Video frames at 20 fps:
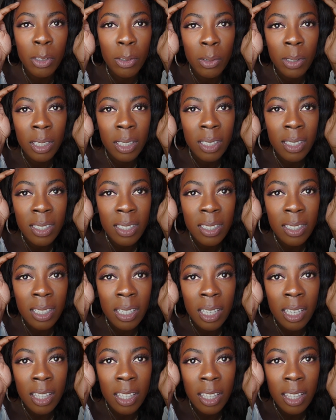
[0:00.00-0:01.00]
you can
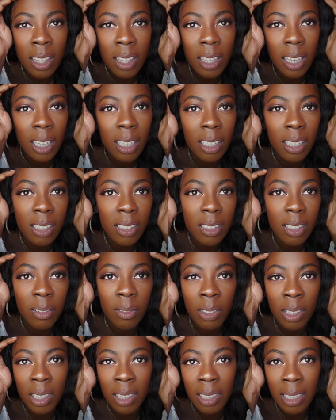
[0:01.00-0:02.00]
see the thickness
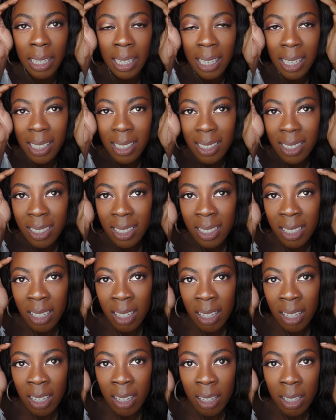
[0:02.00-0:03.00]
of the lace,
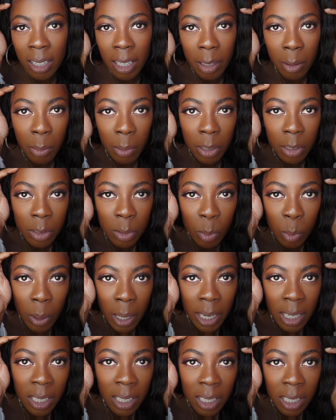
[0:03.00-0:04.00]
like where it's
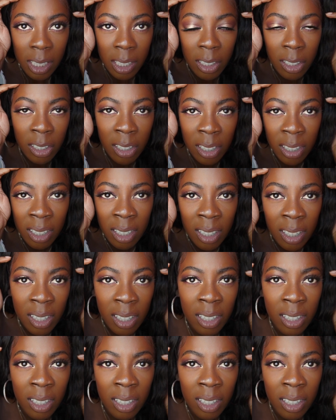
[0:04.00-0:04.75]
white here.